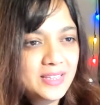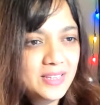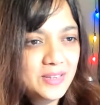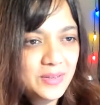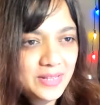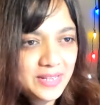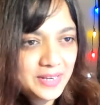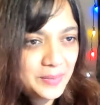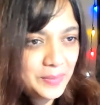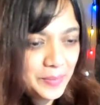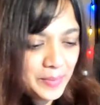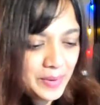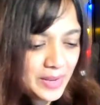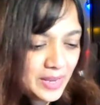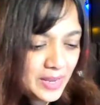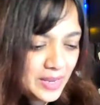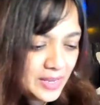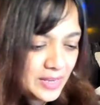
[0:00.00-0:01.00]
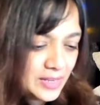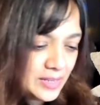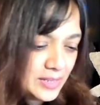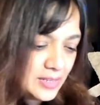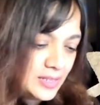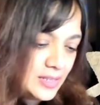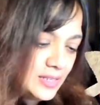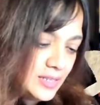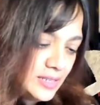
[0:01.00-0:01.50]
let me
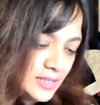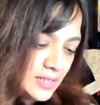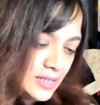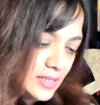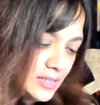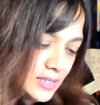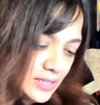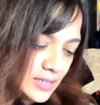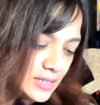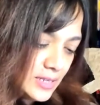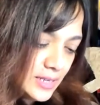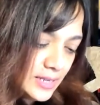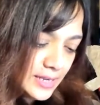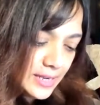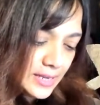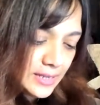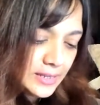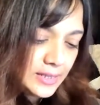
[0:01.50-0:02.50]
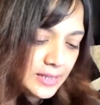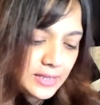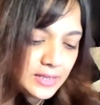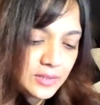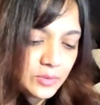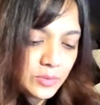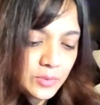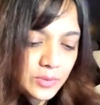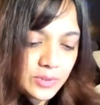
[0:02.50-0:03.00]
delete
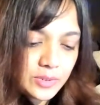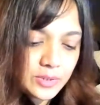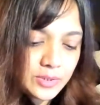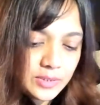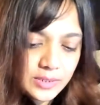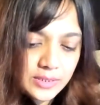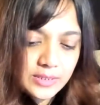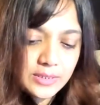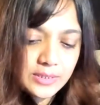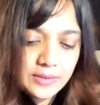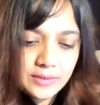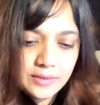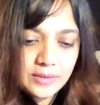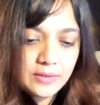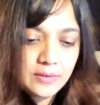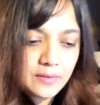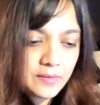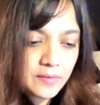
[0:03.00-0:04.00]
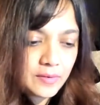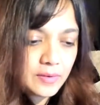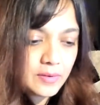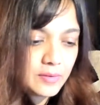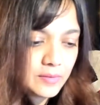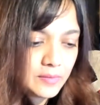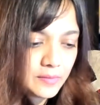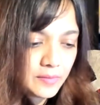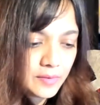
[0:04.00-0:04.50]
these words
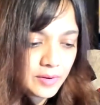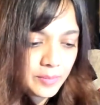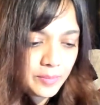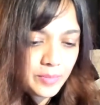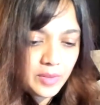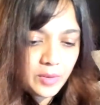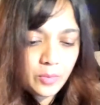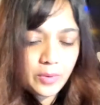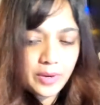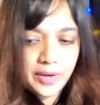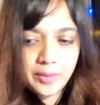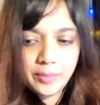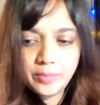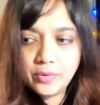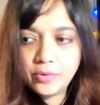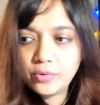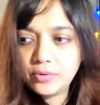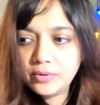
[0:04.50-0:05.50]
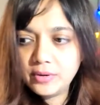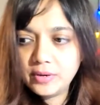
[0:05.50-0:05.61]
from the whiteboard